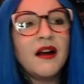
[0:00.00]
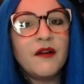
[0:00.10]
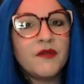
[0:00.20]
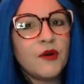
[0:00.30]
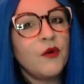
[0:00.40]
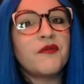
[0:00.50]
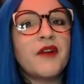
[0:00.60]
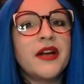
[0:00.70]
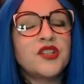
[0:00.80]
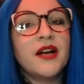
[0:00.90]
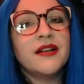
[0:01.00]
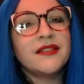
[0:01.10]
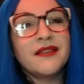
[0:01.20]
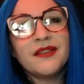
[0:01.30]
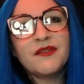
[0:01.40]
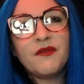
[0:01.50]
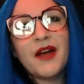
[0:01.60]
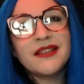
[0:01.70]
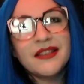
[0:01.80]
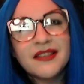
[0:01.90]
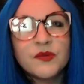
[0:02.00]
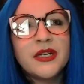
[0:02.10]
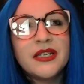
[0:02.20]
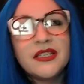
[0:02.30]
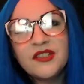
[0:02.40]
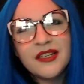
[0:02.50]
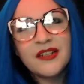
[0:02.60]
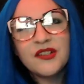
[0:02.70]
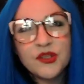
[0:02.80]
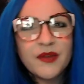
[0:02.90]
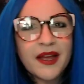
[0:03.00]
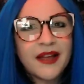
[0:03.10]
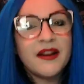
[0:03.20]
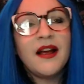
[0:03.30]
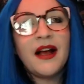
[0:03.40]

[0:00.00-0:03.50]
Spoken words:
of the whole franchise, and that the fact that this one didn't do that,